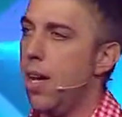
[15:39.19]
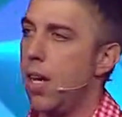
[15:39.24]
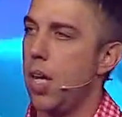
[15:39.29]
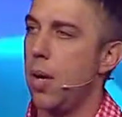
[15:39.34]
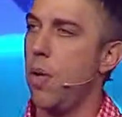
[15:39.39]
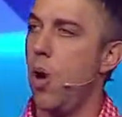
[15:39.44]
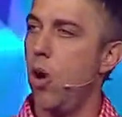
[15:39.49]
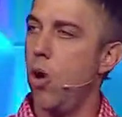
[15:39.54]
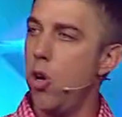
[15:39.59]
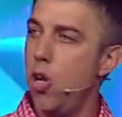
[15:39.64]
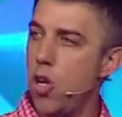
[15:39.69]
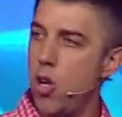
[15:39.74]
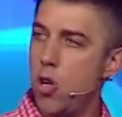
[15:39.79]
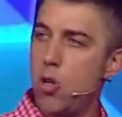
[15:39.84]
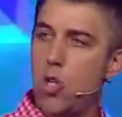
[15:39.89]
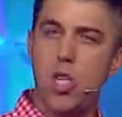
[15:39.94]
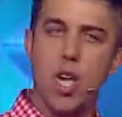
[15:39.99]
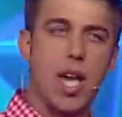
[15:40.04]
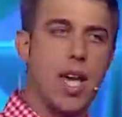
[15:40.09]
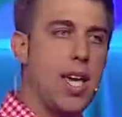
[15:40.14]
Come on, who do you
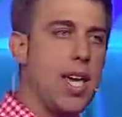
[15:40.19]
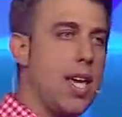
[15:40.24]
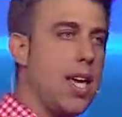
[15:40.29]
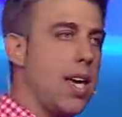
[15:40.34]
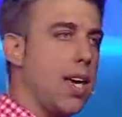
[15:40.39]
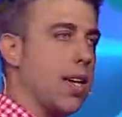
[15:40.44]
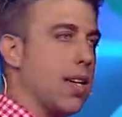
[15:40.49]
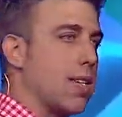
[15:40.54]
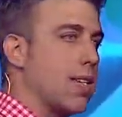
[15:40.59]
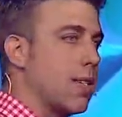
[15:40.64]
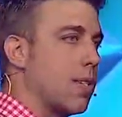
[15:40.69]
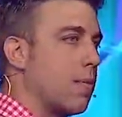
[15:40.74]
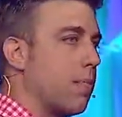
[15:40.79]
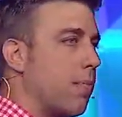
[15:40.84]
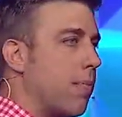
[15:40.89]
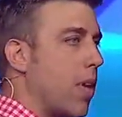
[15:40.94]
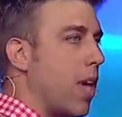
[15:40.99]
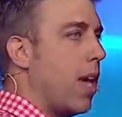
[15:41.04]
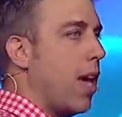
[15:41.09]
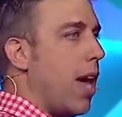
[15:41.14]
say he is?
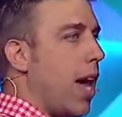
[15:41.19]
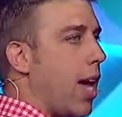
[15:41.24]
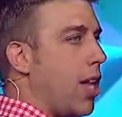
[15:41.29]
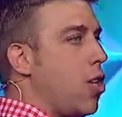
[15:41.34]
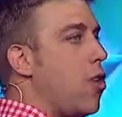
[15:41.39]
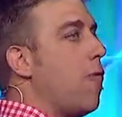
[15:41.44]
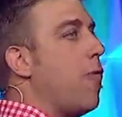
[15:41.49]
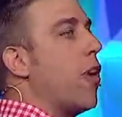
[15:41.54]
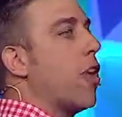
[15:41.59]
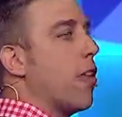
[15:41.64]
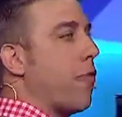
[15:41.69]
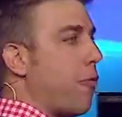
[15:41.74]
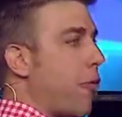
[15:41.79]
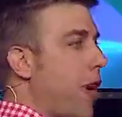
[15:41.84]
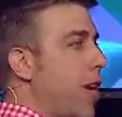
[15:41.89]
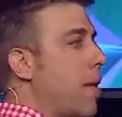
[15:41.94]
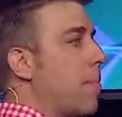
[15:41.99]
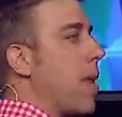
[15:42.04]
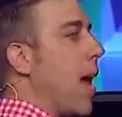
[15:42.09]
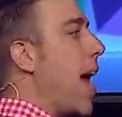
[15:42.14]
And you feel the
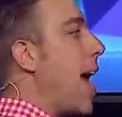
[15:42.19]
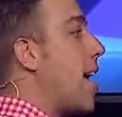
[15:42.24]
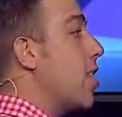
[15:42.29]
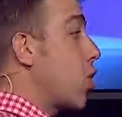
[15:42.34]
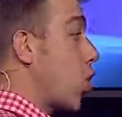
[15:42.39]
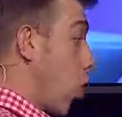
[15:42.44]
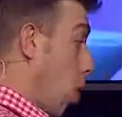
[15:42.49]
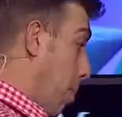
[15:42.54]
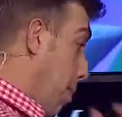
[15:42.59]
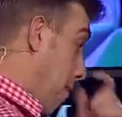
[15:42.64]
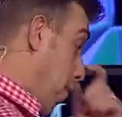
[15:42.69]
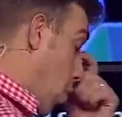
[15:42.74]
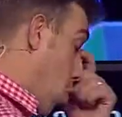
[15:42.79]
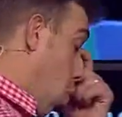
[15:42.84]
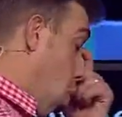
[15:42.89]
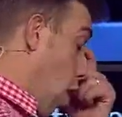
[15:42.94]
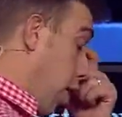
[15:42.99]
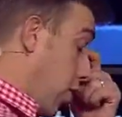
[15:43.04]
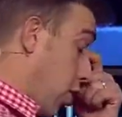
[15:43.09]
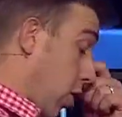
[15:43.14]
freedom to answer him if you
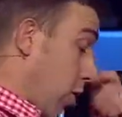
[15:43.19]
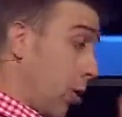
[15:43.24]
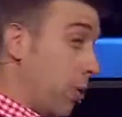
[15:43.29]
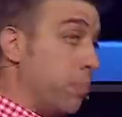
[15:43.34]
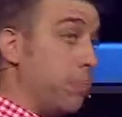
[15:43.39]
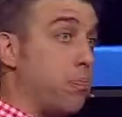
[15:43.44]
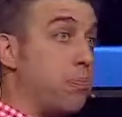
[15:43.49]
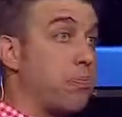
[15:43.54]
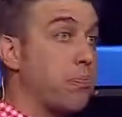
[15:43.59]
want to.